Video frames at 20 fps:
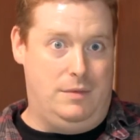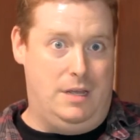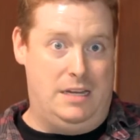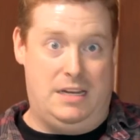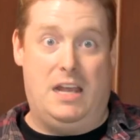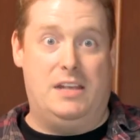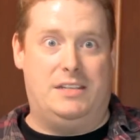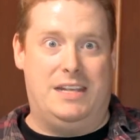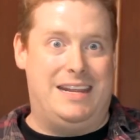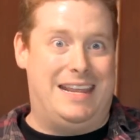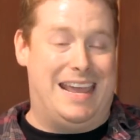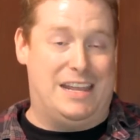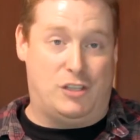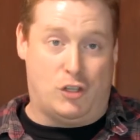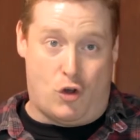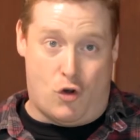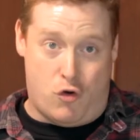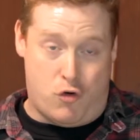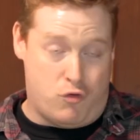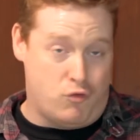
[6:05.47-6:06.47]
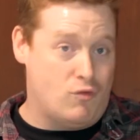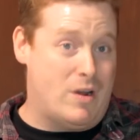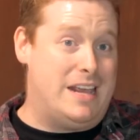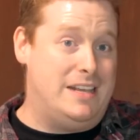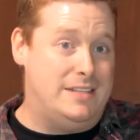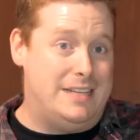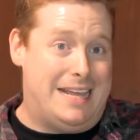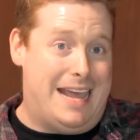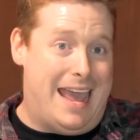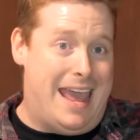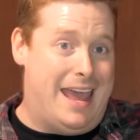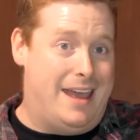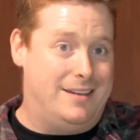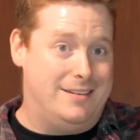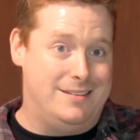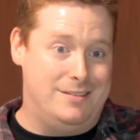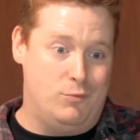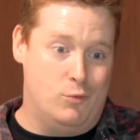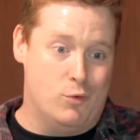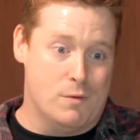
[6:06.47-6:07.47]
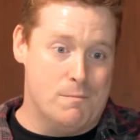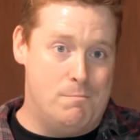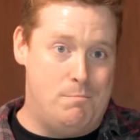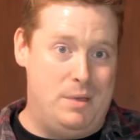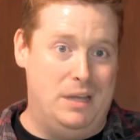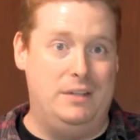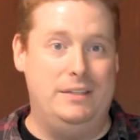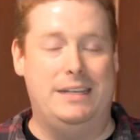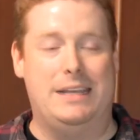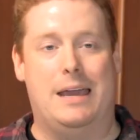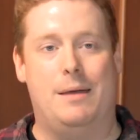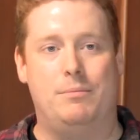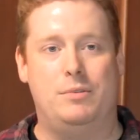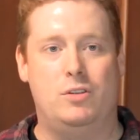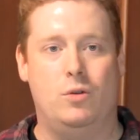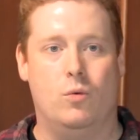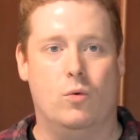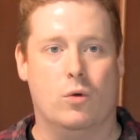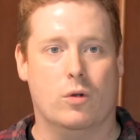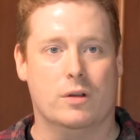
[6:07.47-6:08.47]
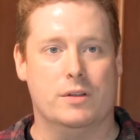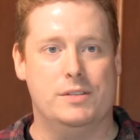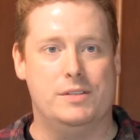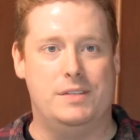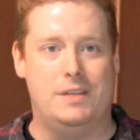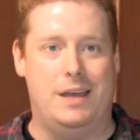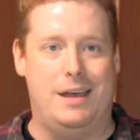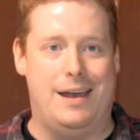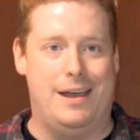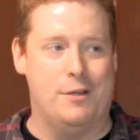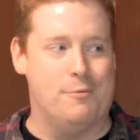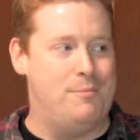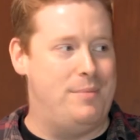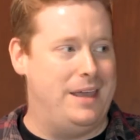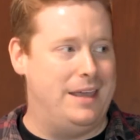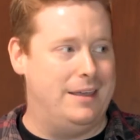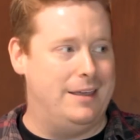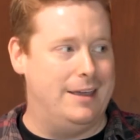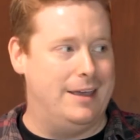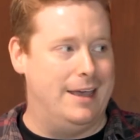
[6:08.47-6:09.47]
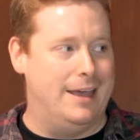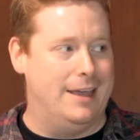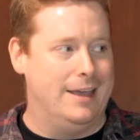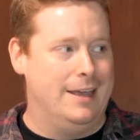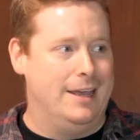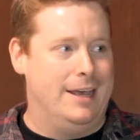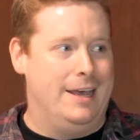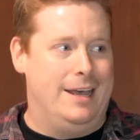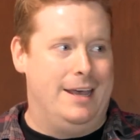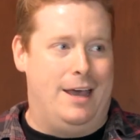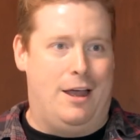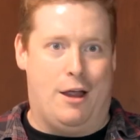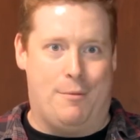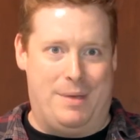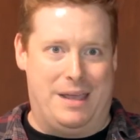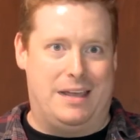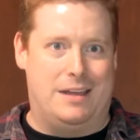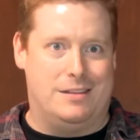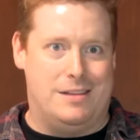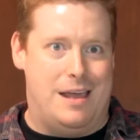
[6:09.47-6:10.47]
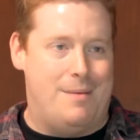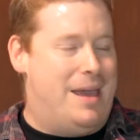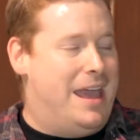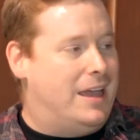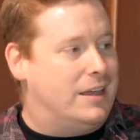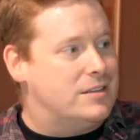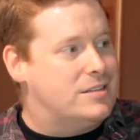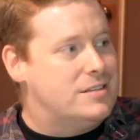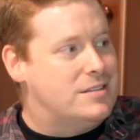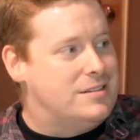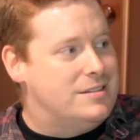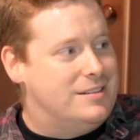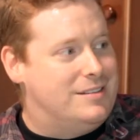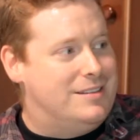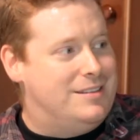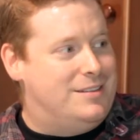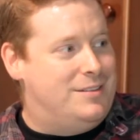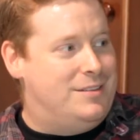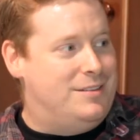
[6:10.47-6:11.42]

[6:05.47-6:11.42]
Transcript: it does. It gets crazy, and we're building up towards uh, our big, uh, our big climax.